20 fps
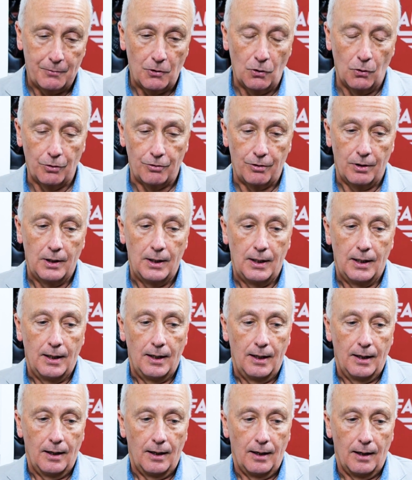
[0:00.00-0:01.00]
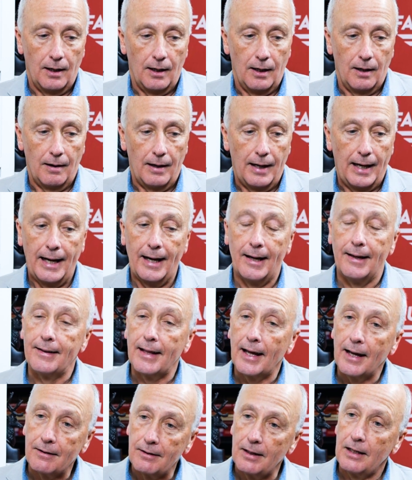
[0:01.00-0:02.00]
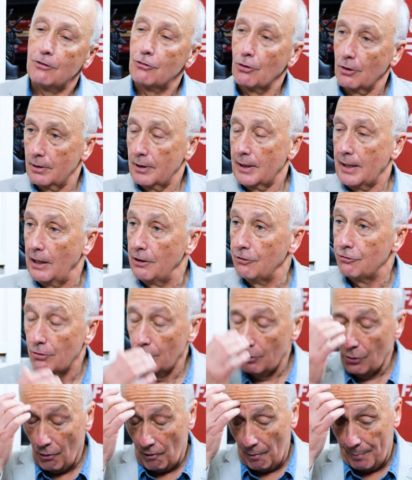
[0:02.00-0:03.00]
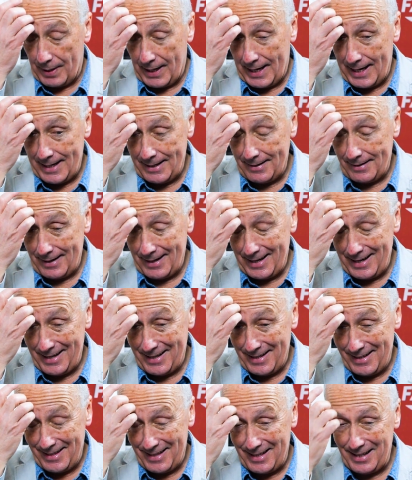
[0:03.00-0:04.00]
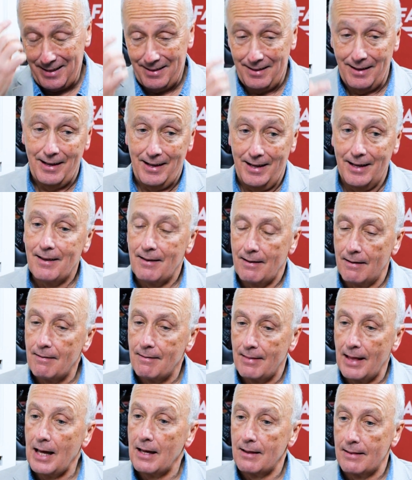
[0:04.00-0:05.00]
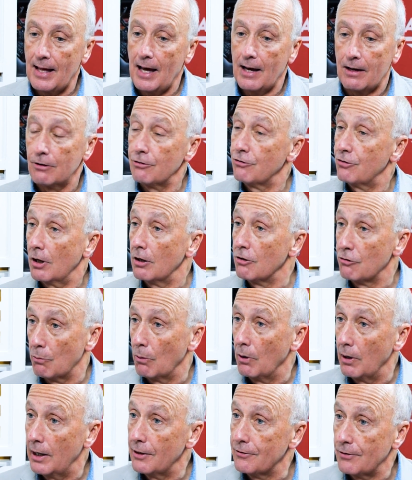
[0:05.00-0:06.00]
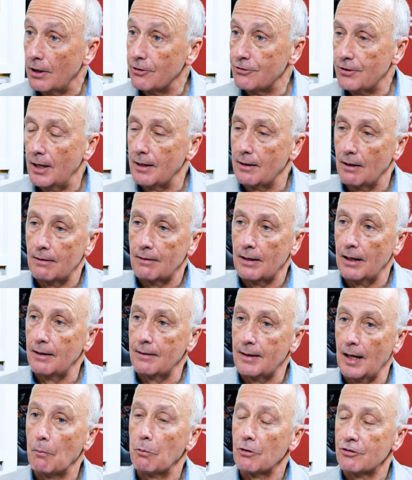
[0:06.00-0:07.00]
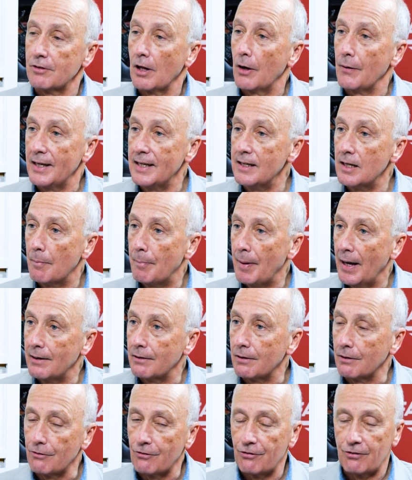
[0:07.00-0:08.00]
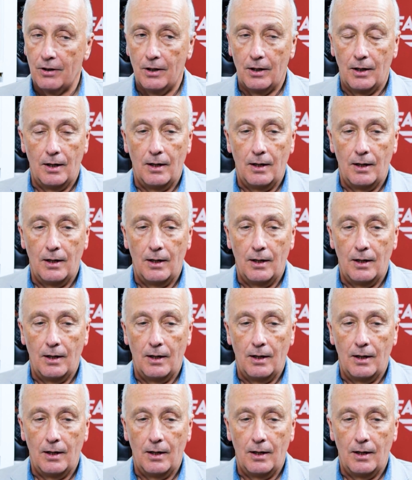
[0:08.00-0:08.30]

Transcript: Court, and then he took the case to Europe. And their concerns were, as I say, that there was no independence.